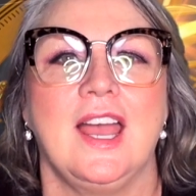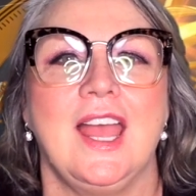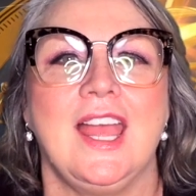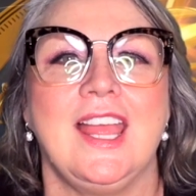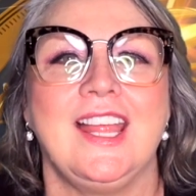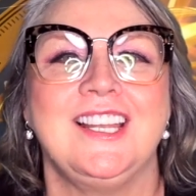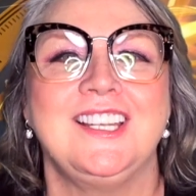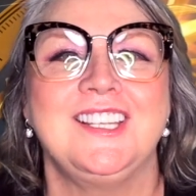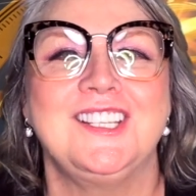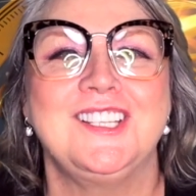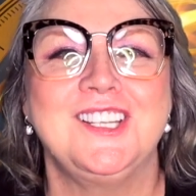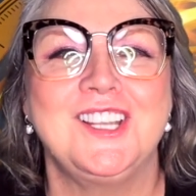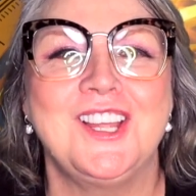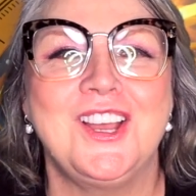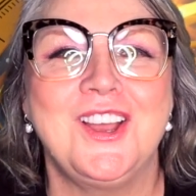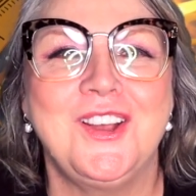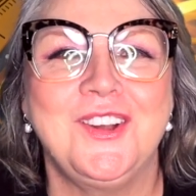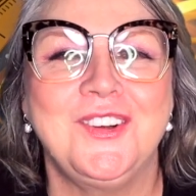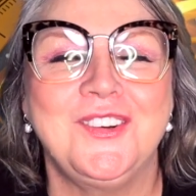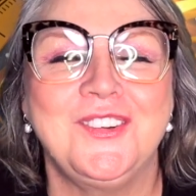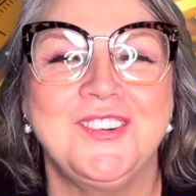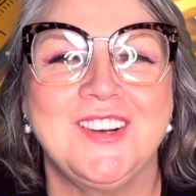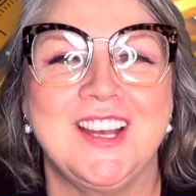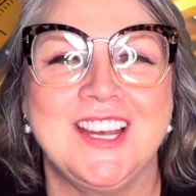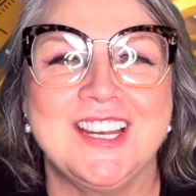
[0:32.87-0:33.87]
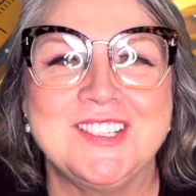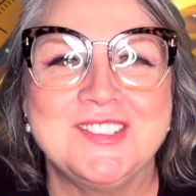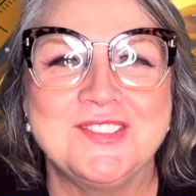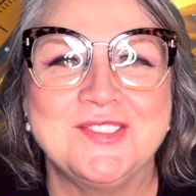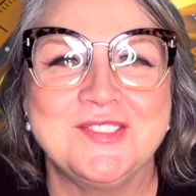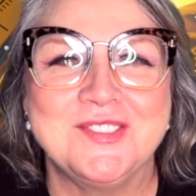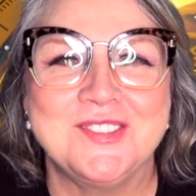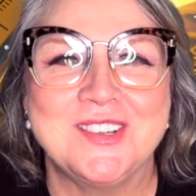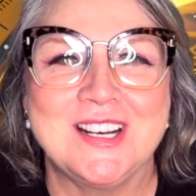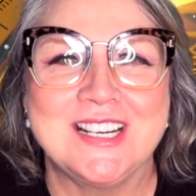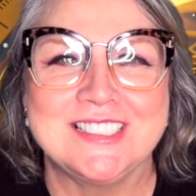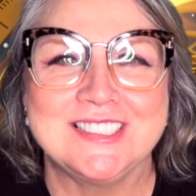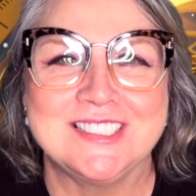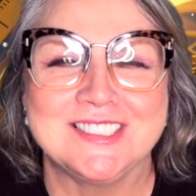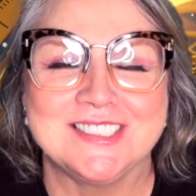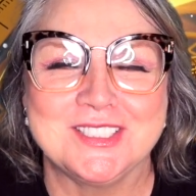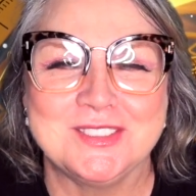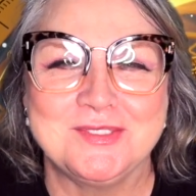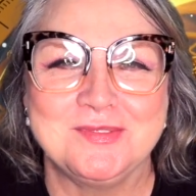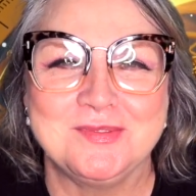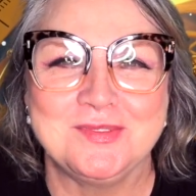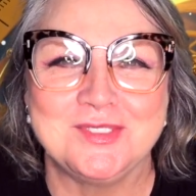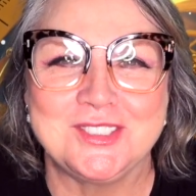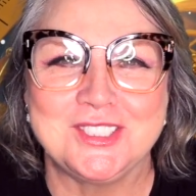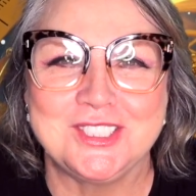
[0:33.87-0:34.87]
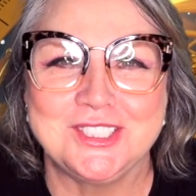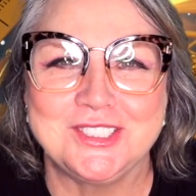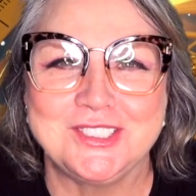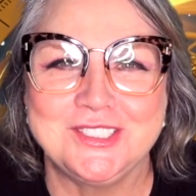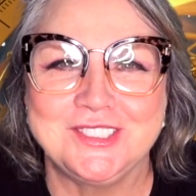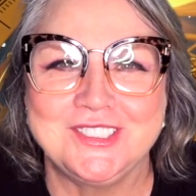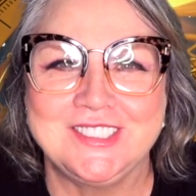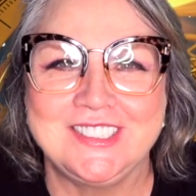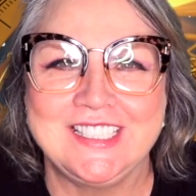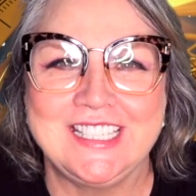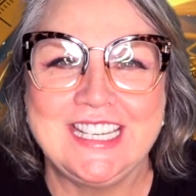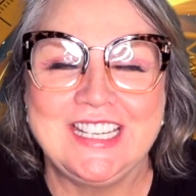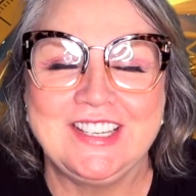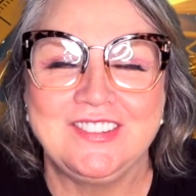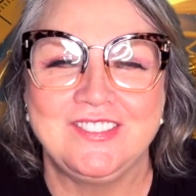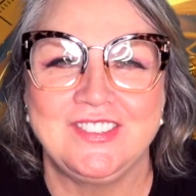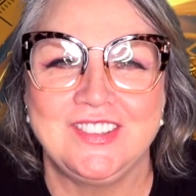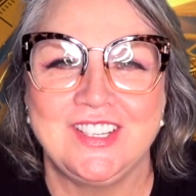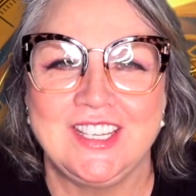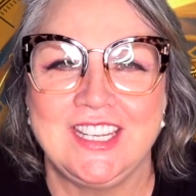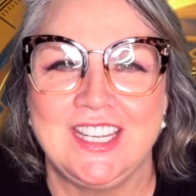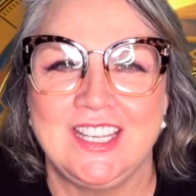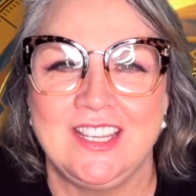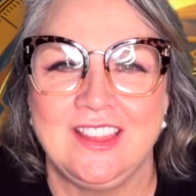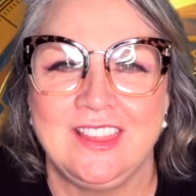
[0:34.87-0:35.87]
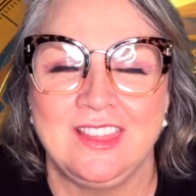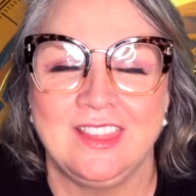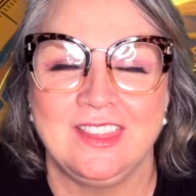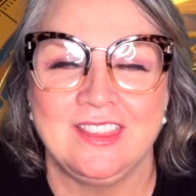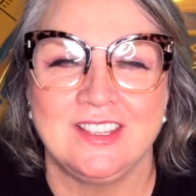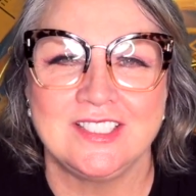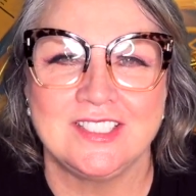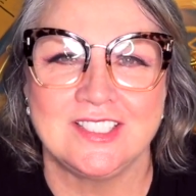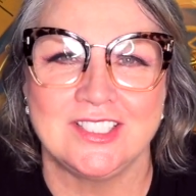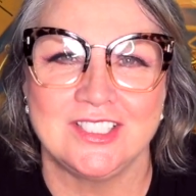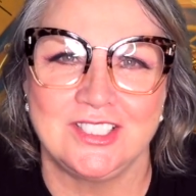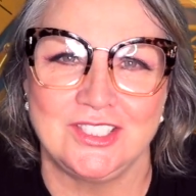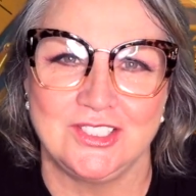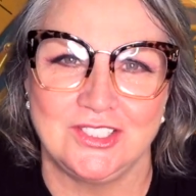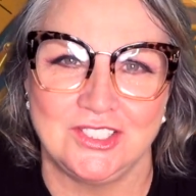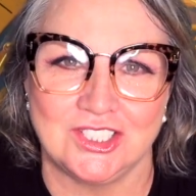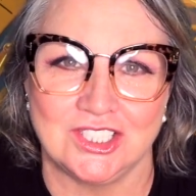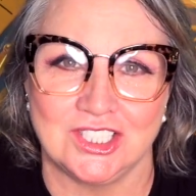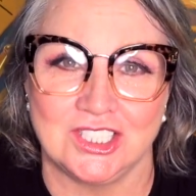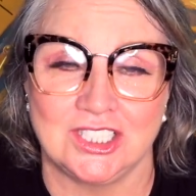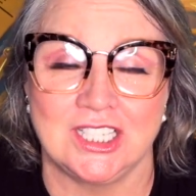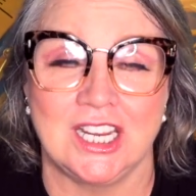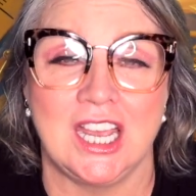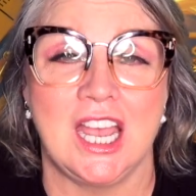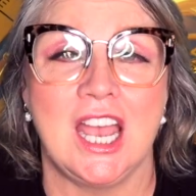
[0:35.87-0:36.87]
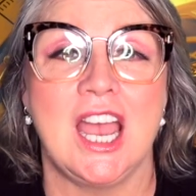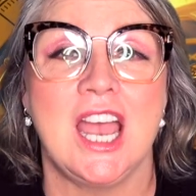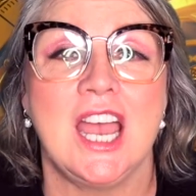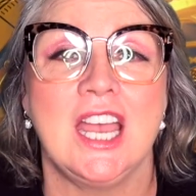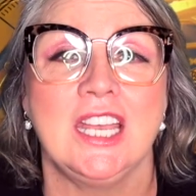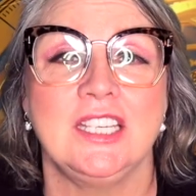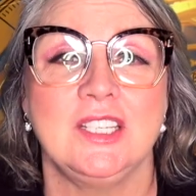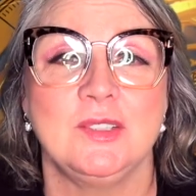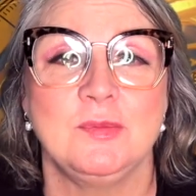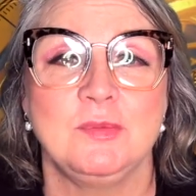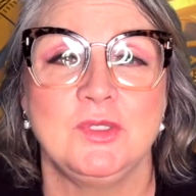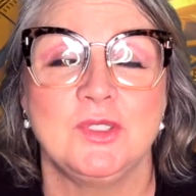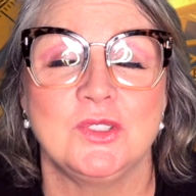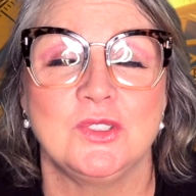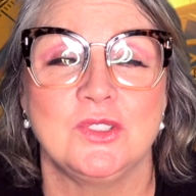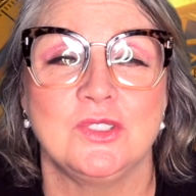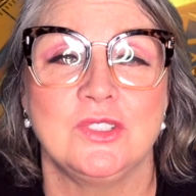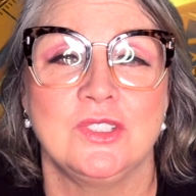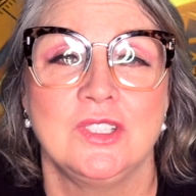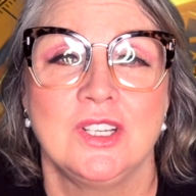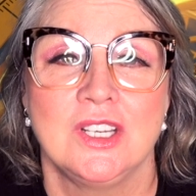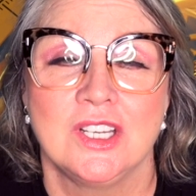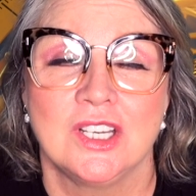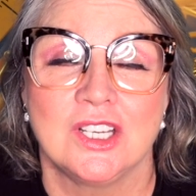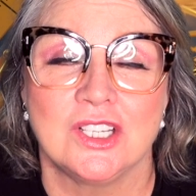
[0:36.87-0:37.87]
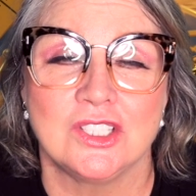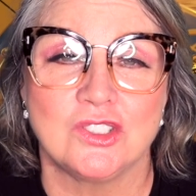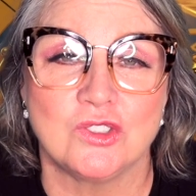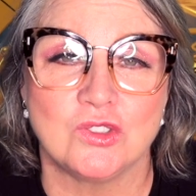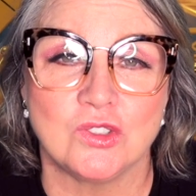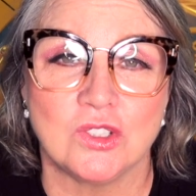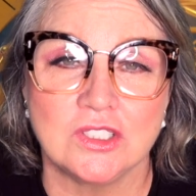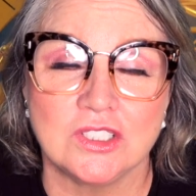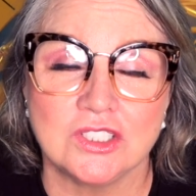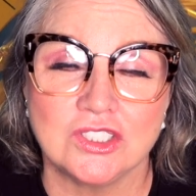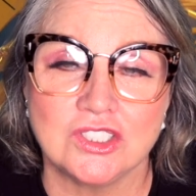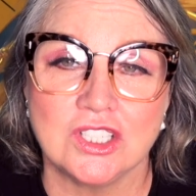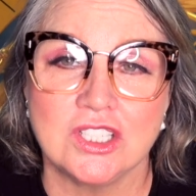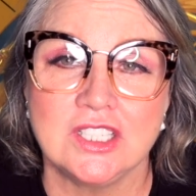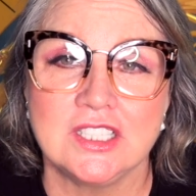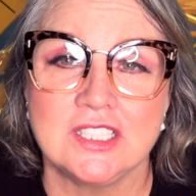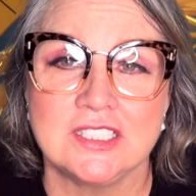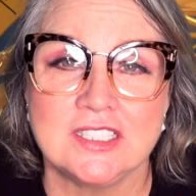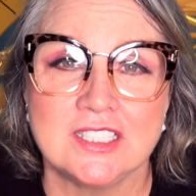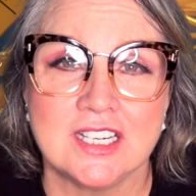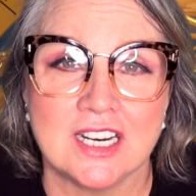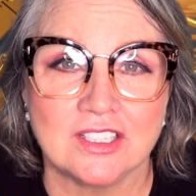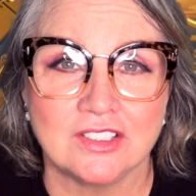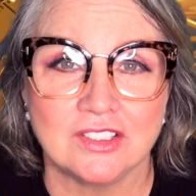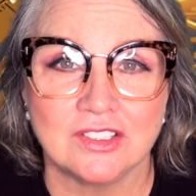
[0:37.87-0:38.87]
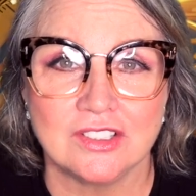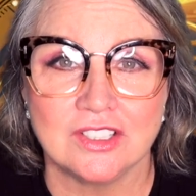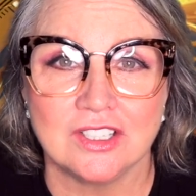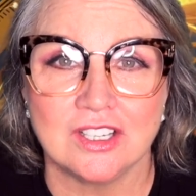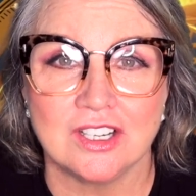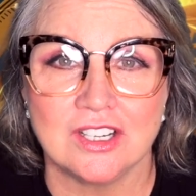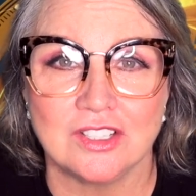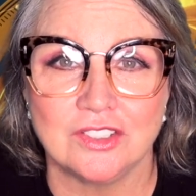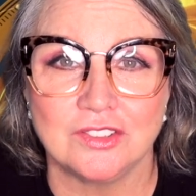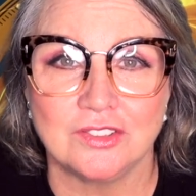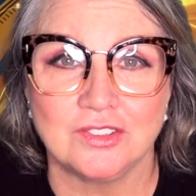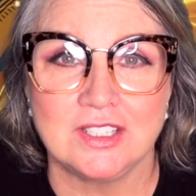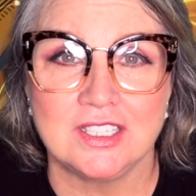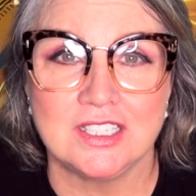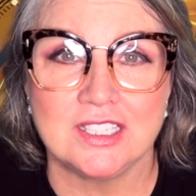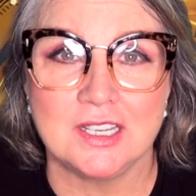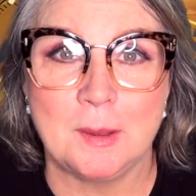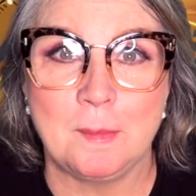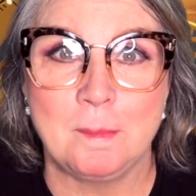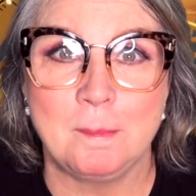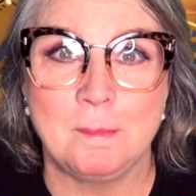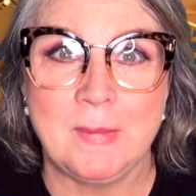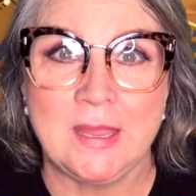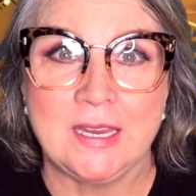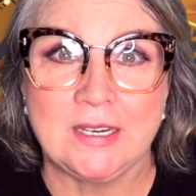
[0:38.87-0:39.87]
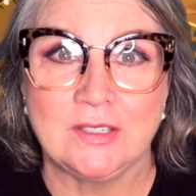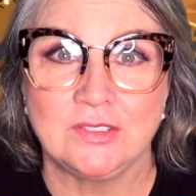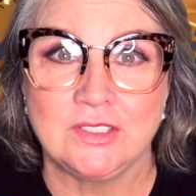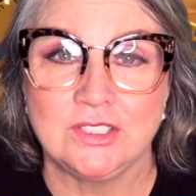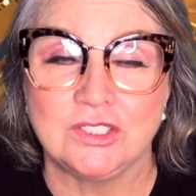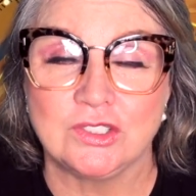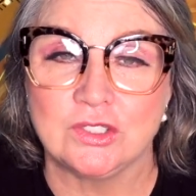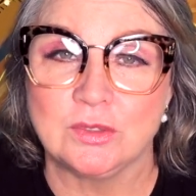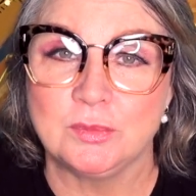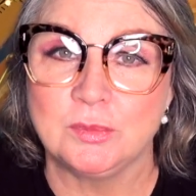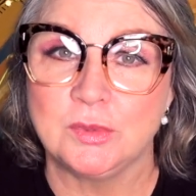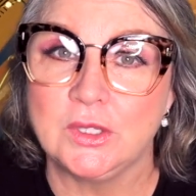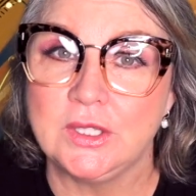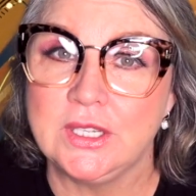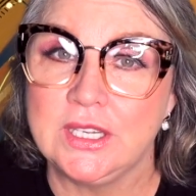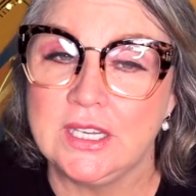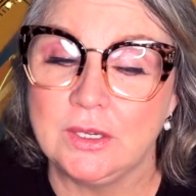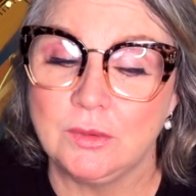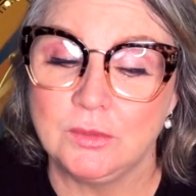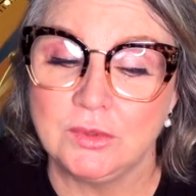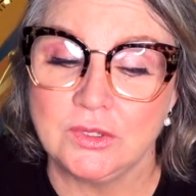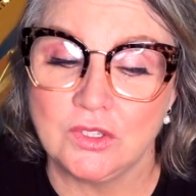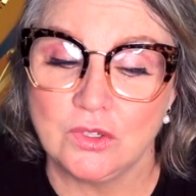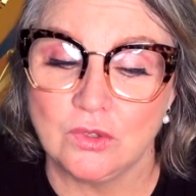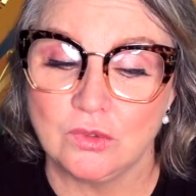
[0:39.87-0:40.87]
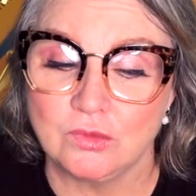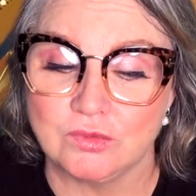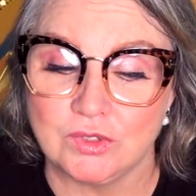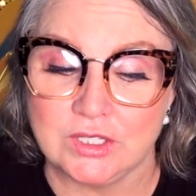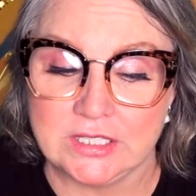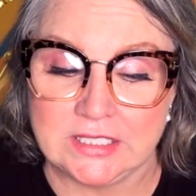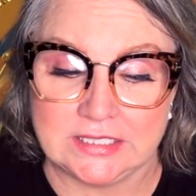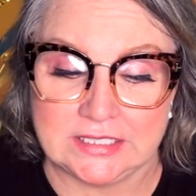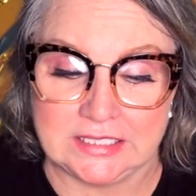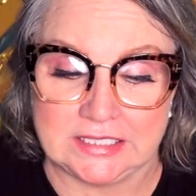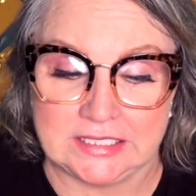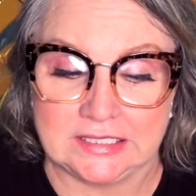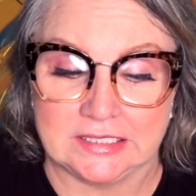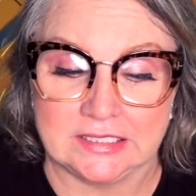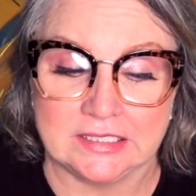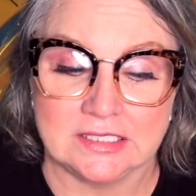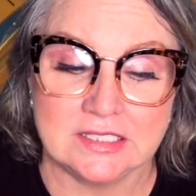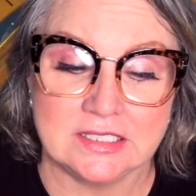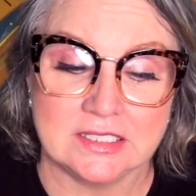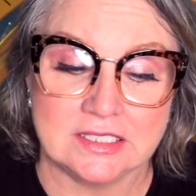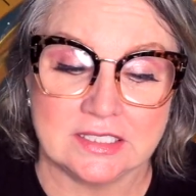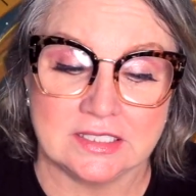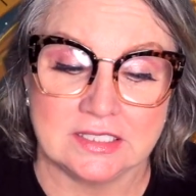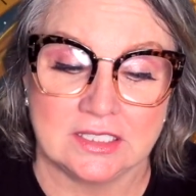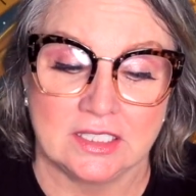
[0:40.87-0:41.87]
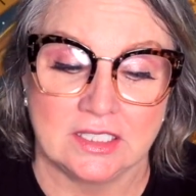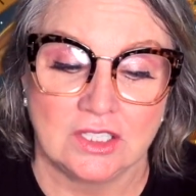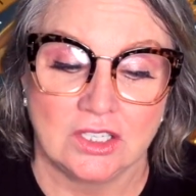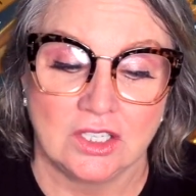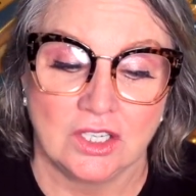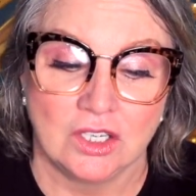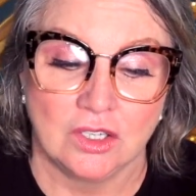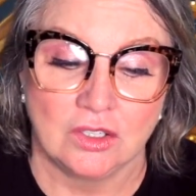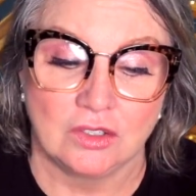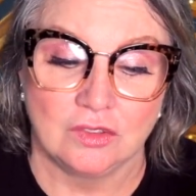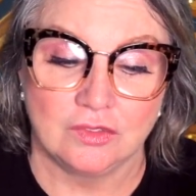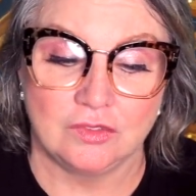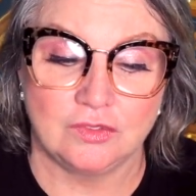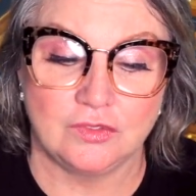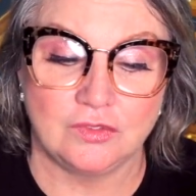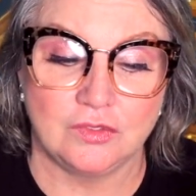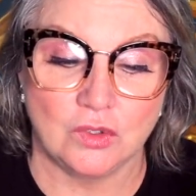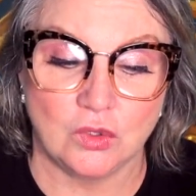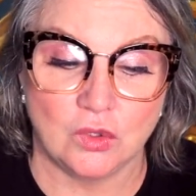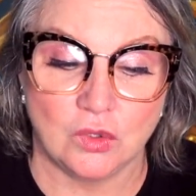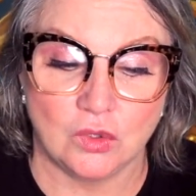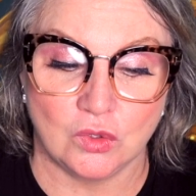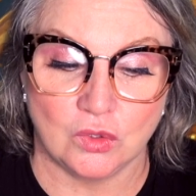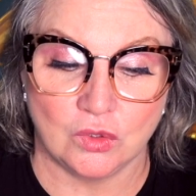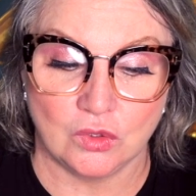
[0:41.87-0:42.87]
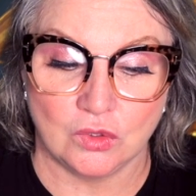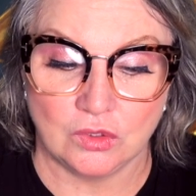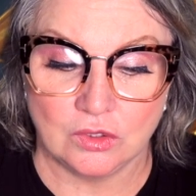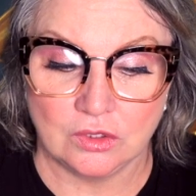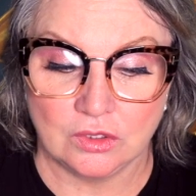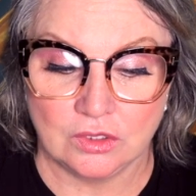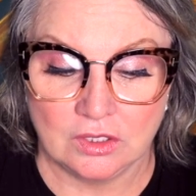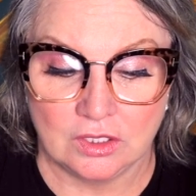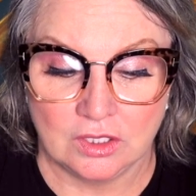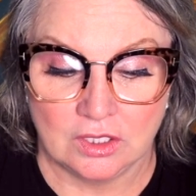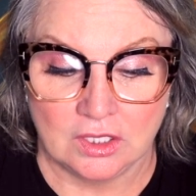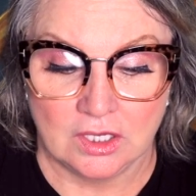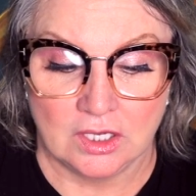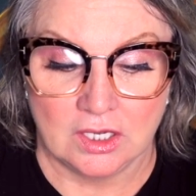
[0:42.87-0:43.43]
Hello and welcome to Live in the Solution. I am your astrologer and tarot card reader, Mary Trimble, here with your readings for